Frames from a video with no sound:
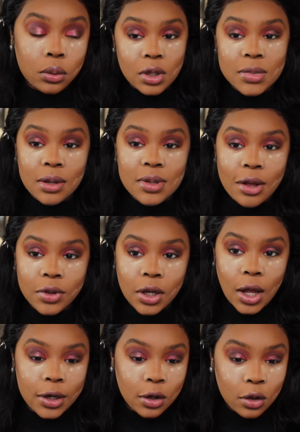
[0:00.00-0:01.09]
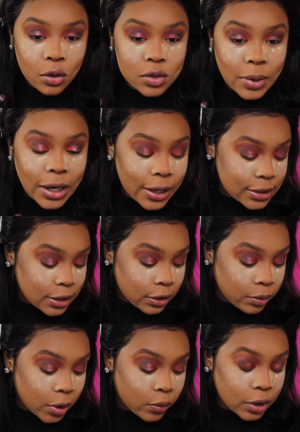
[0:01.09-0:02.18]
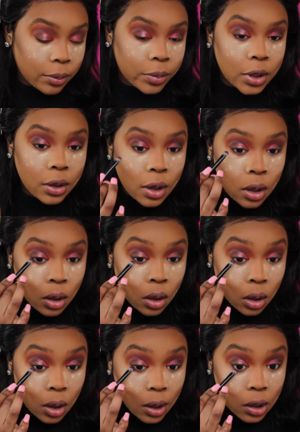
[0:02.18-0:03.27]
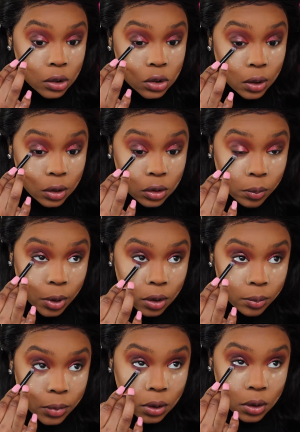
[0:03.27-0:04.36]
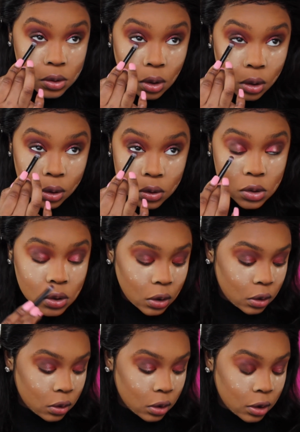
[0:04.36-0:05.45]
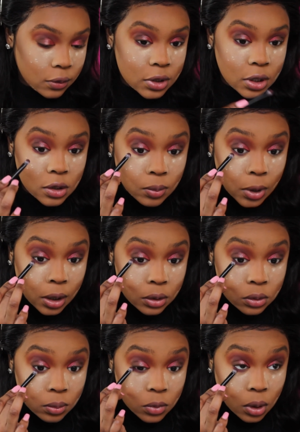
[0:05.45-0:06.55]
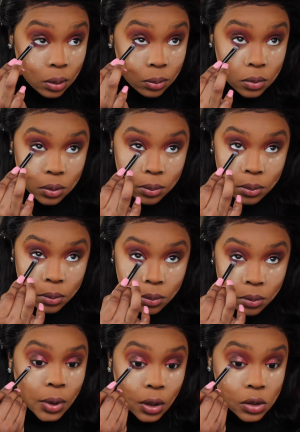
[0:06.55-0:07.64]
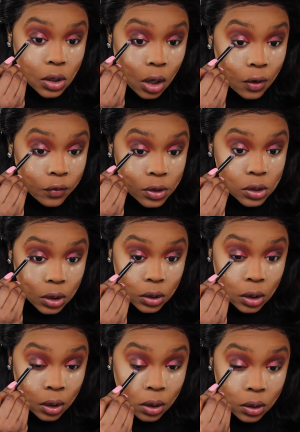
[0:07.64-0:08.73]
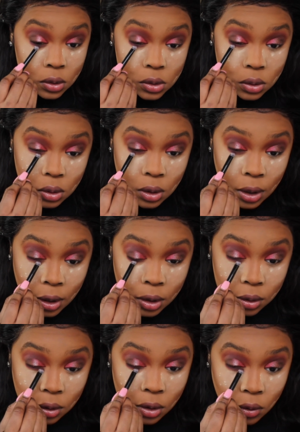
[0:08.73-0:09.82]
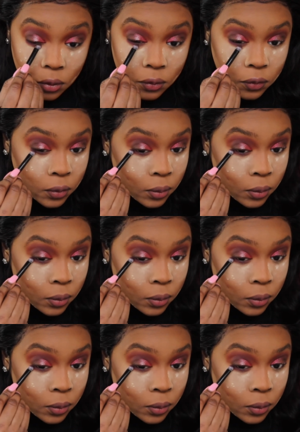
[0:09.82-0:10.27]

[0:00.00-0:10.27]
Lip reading: Sometimes I have to kind of close my eyes a little bit when I put eyeshadow at the bottom, because honestly it irritates my eyes sometimes, because obviously there is, like, you know,